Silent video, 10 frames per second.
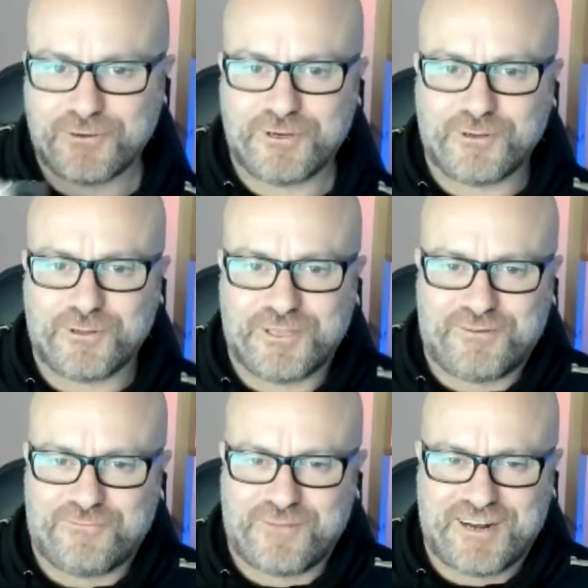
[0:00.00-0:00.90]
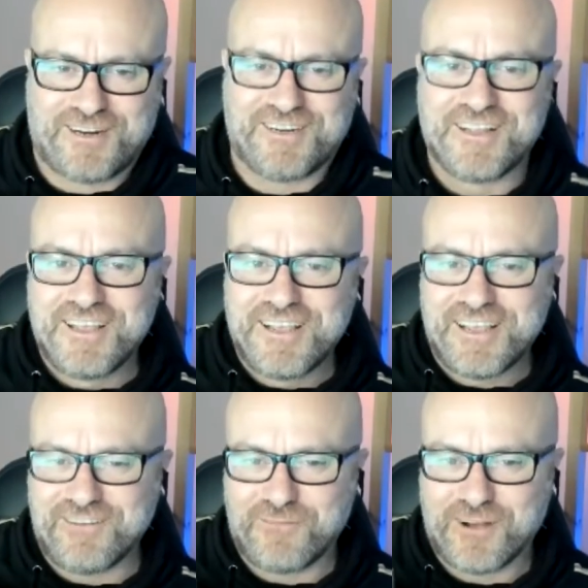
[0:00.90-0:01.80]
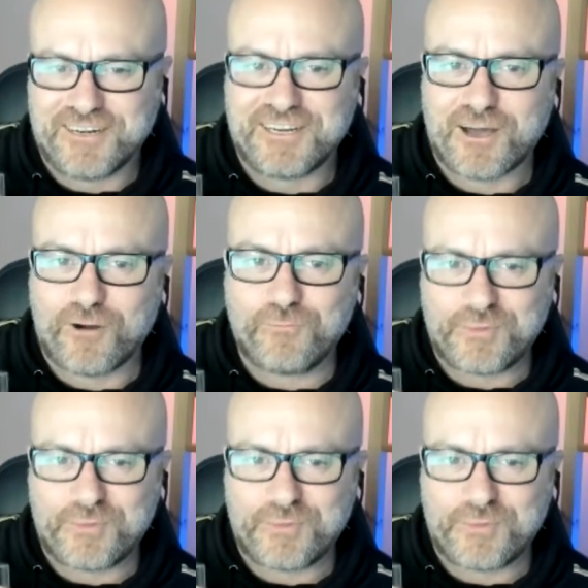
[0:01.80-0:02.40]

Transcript: it all in one gulp.